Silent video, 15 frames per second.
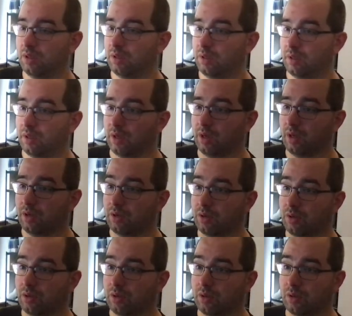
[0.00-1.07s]
and
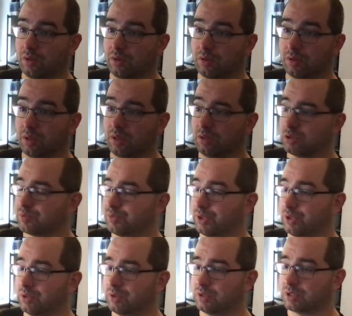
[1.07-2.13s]
uh, yeah looks pretty good
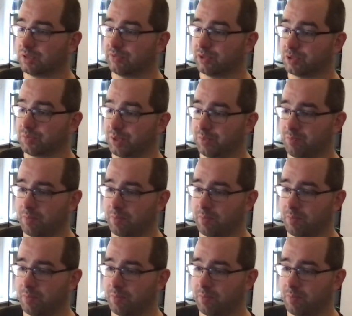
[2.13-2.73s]
let's give it a spin